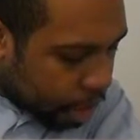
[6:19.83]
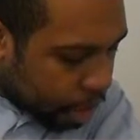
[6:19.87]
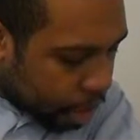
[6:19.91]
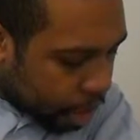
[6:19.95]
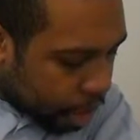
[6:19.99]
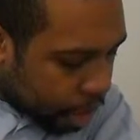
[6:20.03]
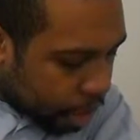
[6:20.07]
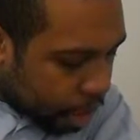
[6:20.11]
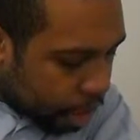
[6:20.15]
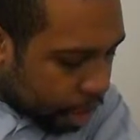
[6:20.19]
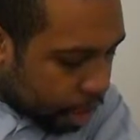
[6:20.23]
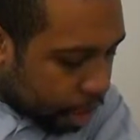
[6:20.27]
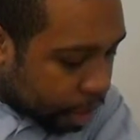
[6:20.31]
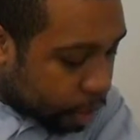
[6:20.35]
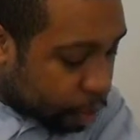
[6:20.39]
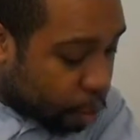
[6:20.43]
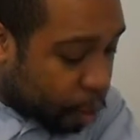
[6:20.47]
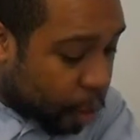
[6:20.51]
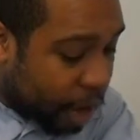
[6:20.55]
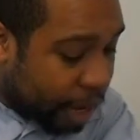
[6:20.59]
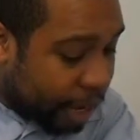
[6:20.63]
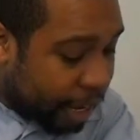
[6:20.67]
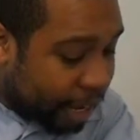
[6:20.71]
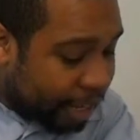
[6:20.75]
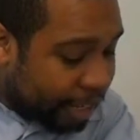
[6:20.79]
is,
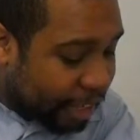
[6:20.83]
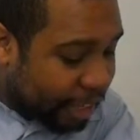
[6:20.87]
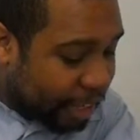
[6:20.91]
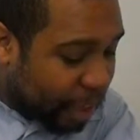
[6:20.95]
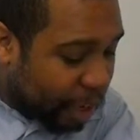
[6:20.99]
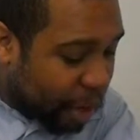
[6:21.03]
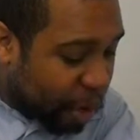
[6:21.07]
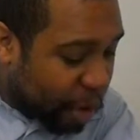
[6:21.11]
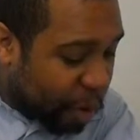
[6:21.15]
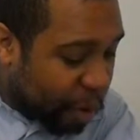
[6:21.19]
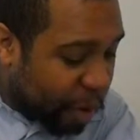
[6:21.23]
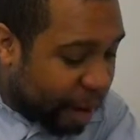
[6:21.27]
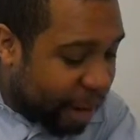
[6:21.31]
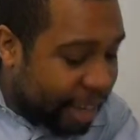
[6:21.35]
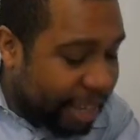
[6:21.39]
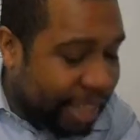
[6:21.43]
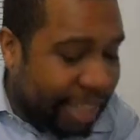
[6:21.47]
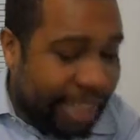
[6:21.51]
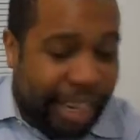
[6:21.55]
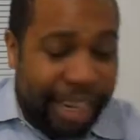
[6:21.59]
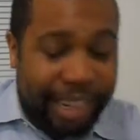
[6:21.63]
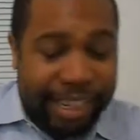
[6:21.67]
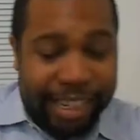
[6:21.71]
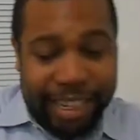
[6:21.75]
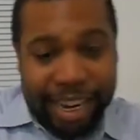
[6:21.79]
what is the
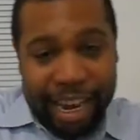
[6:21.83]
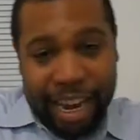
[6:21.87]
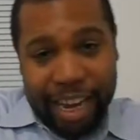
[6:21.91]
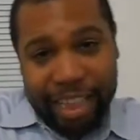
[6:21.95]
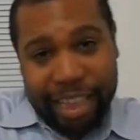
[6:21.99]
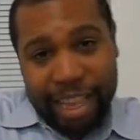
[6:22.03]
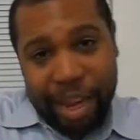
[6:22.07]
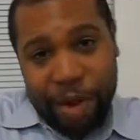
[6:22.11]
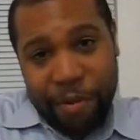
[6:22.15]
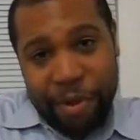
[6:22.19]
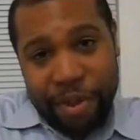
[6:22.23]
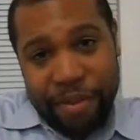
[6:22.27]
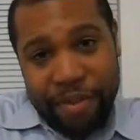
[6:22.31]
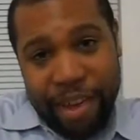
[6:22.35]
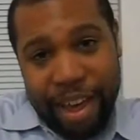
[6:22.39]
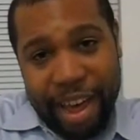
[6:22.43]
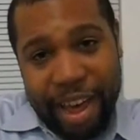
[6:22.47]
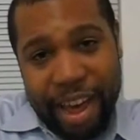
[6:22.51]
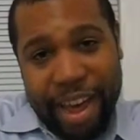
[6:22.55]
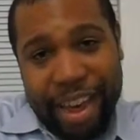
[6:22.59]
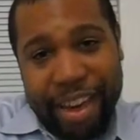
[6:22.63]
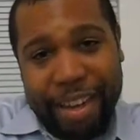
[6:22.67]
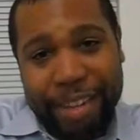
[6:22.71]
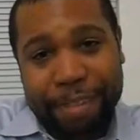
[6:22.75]
craziest date that we've had?